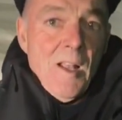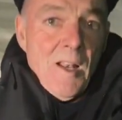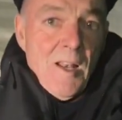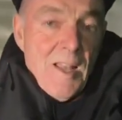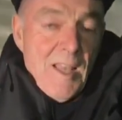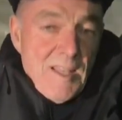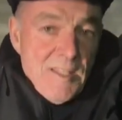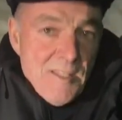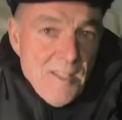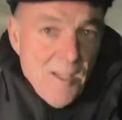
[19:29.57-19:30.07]

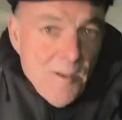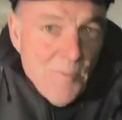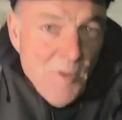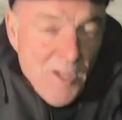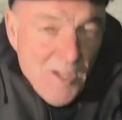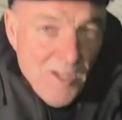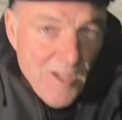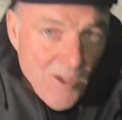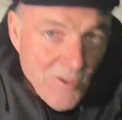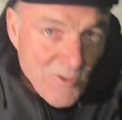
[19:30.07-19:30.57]
Last time
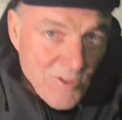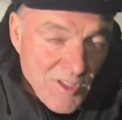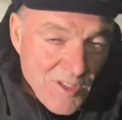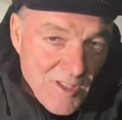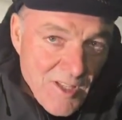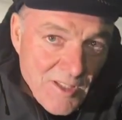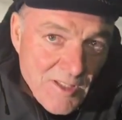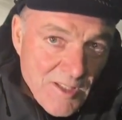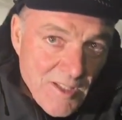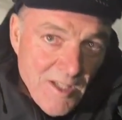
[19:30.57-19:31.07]
I counted
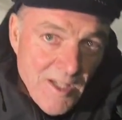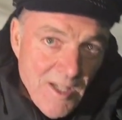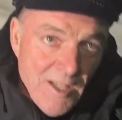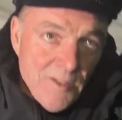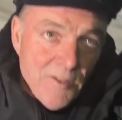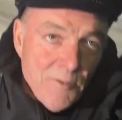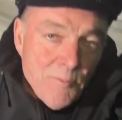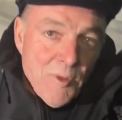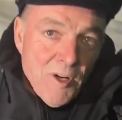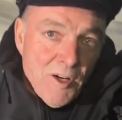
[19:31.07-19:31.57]
that I
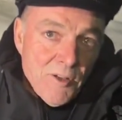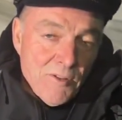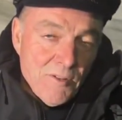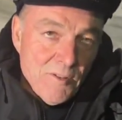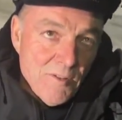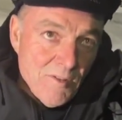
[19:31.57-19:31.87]
had about